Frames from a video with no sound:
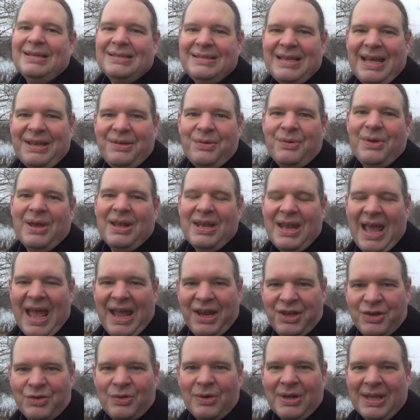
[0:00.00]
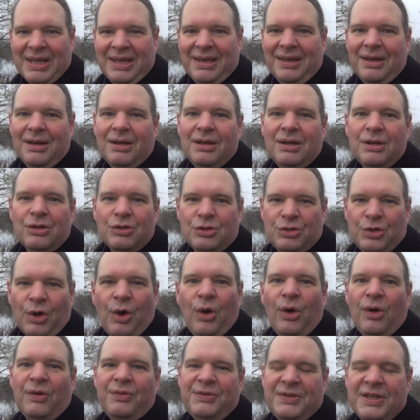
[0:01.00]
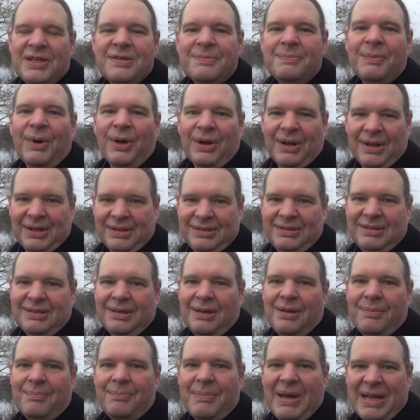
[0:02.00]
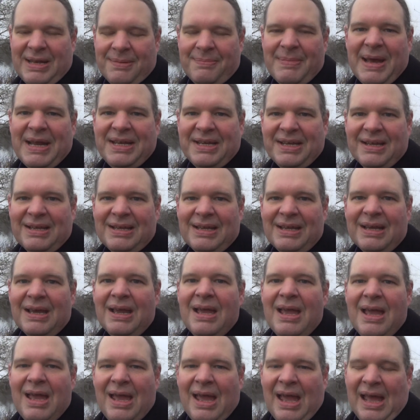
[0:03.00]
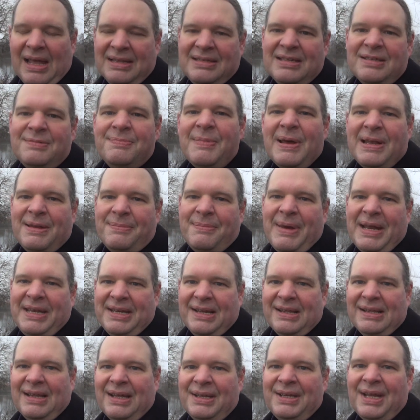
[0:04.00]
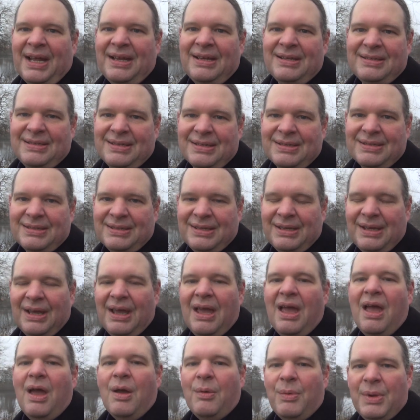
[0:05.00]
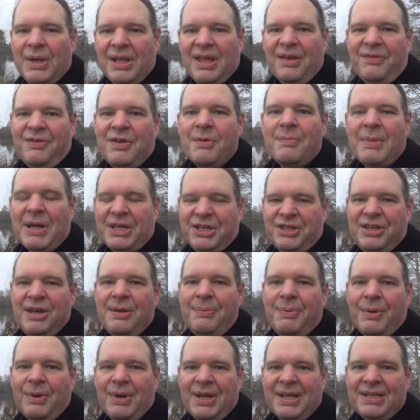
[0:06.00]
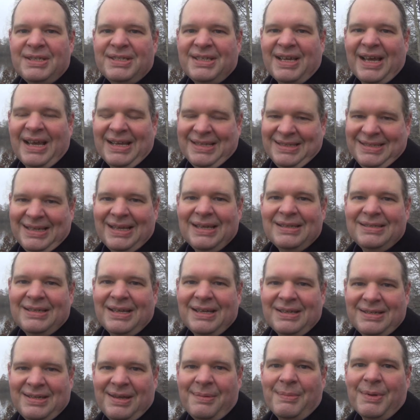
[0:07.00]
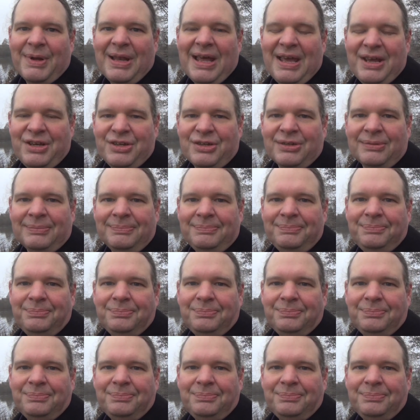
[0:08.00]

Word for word: that you can actually solve these models mathematically. And this mathematical analysis will give you much deeper insights than a simulation.